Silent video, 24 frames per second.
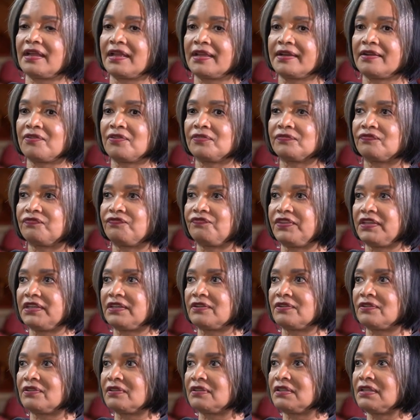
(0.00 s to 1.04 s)
I don't
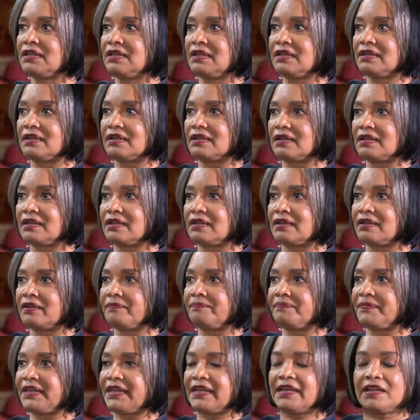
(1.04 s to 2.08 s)
feel
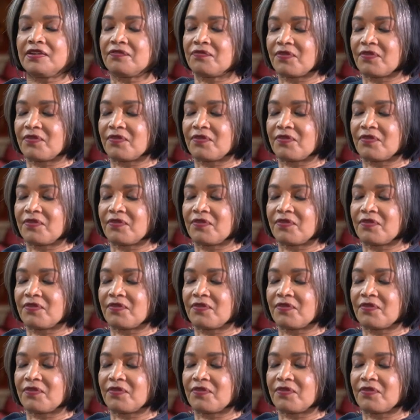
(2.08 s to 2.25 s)
um, any